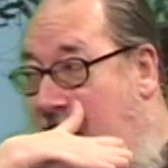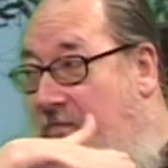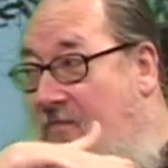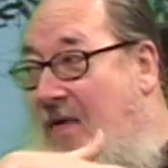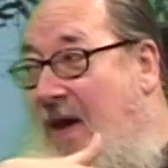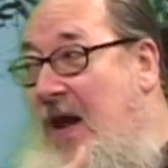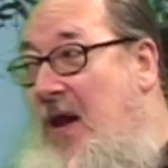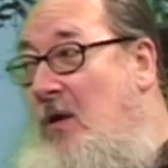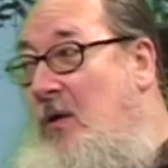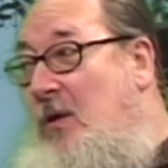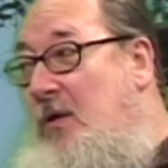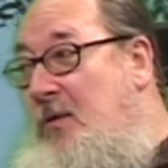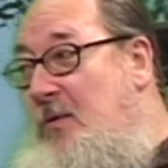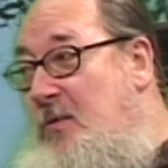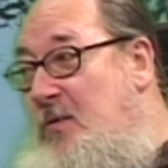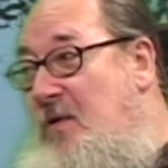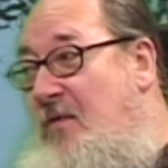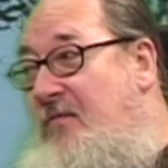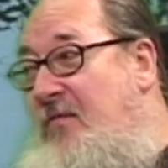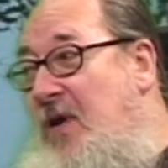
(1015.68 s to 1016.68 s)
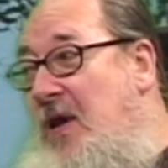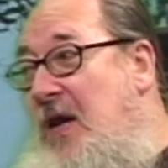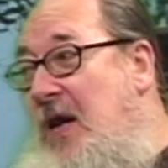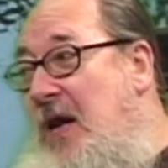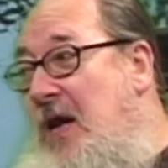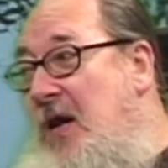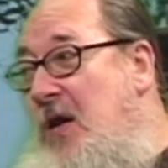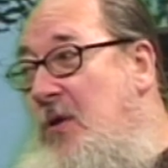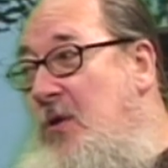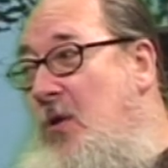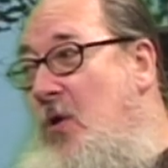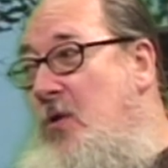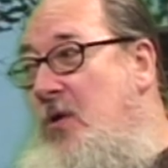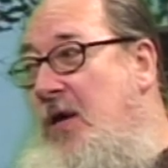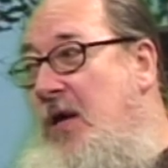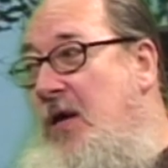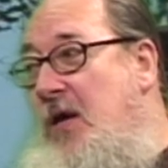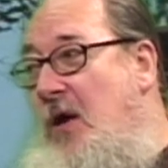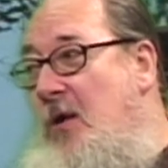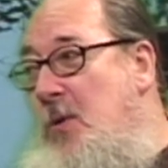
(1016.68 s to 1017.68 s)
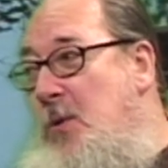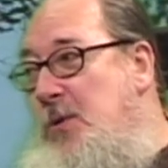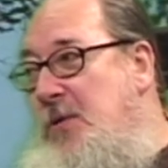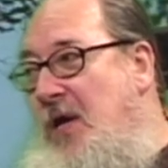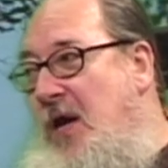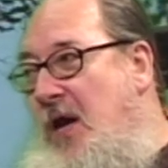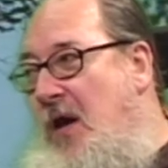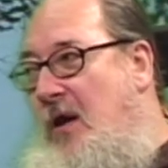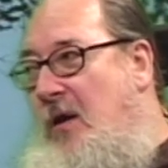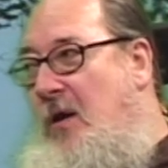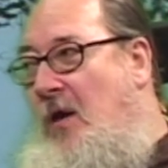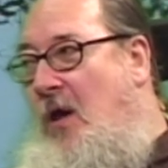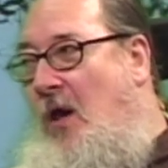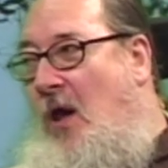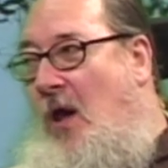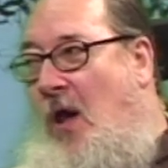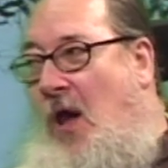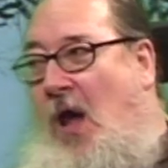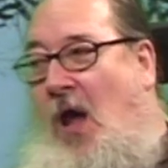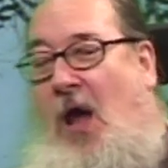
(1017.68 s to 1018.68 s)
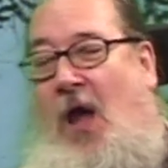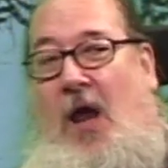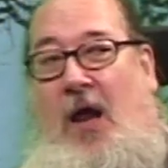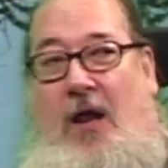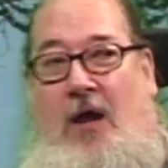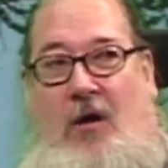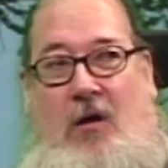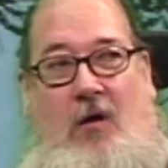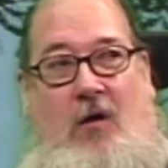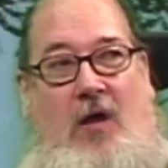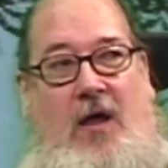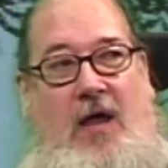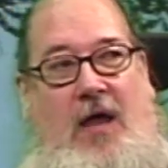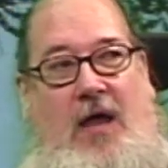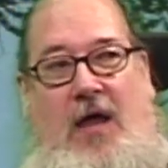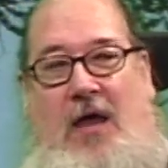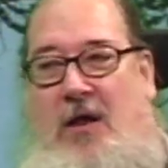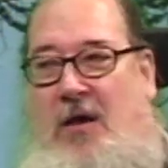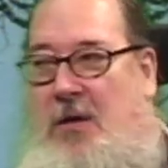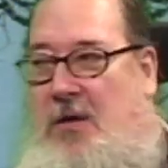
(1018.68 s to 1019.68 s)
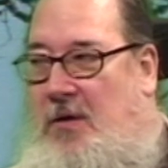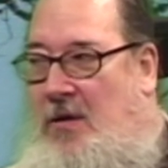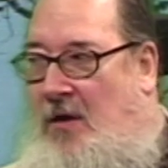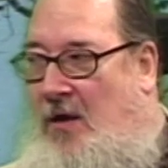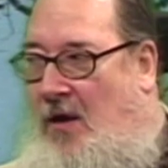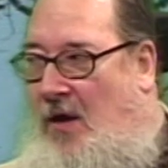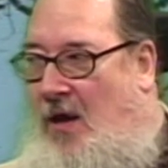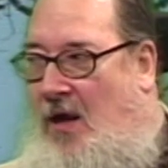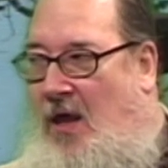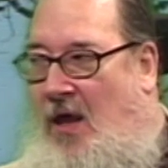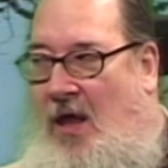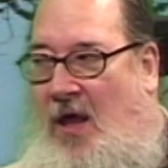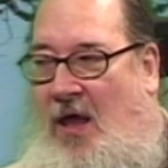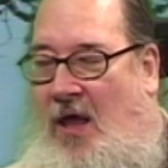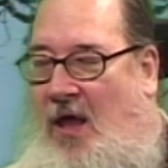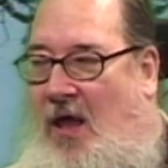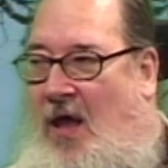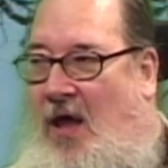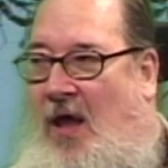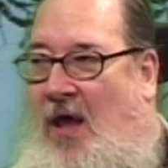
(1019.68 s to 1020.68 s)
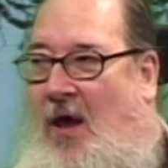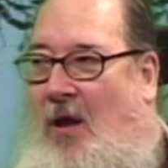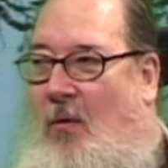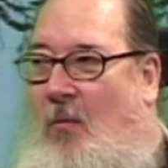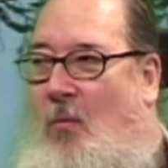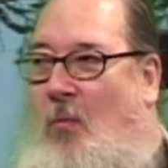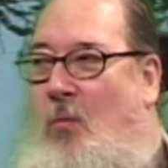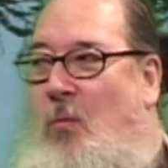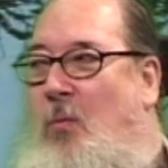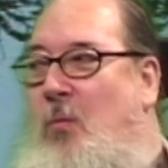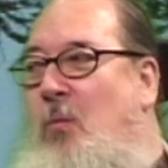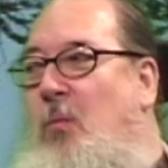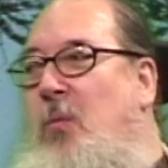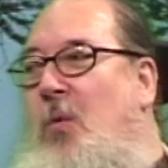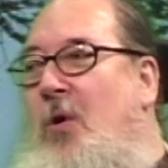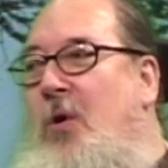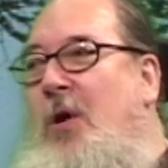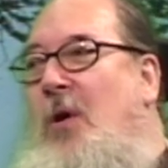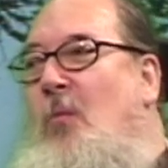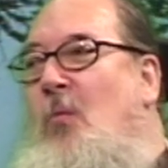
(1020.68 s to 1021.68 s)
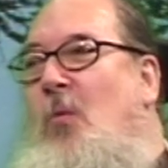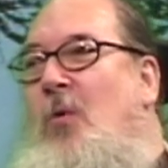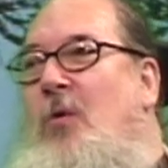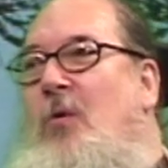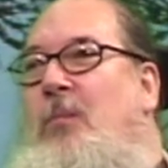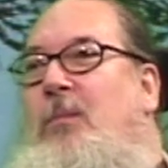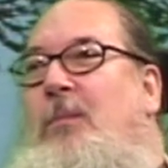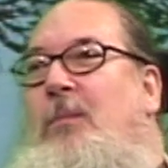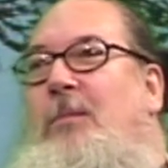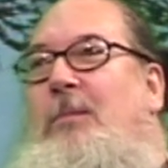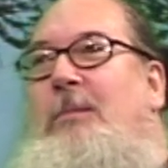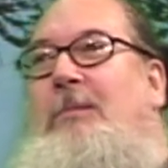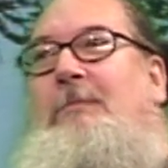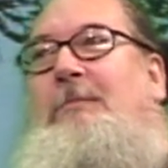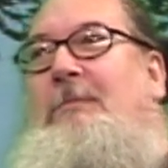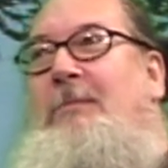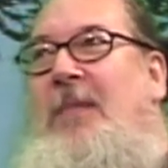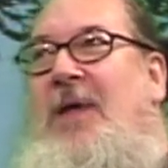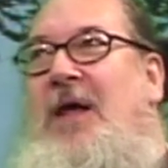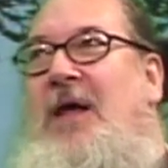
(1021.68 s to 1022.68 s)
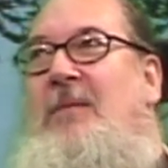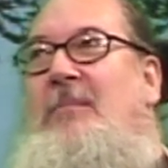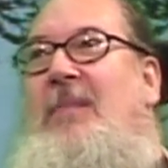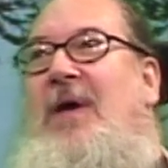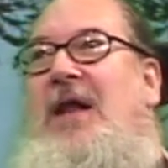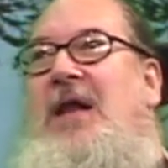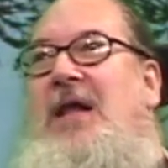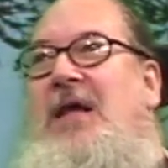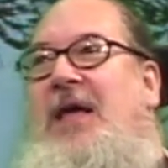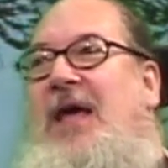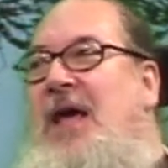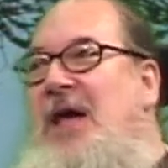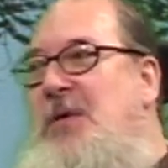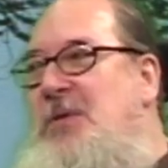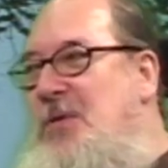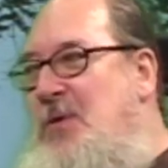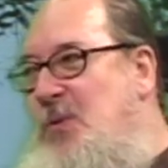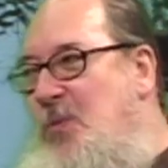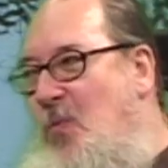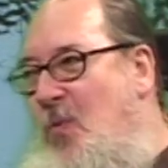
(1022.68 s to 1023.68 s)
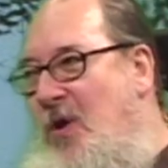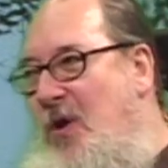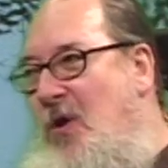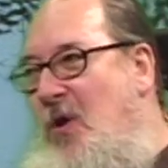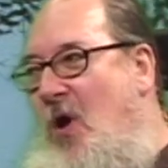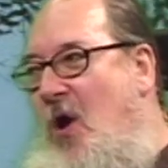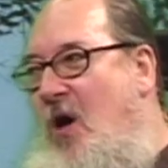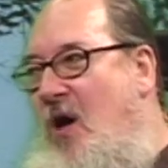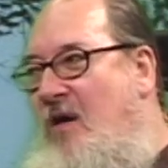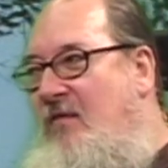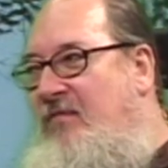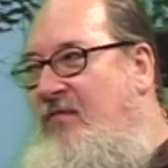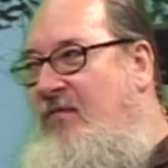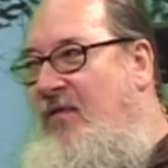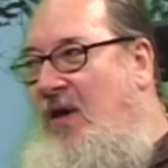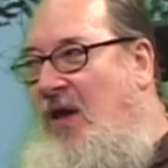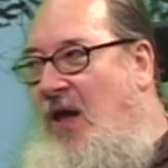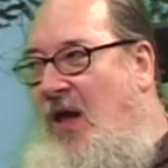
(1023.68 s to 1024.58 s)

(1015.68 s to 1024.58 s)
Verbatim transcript: failed to fit any of the cookie cutters they had. That's right. You know, yeah. that's right. Well, we're in many cases written off,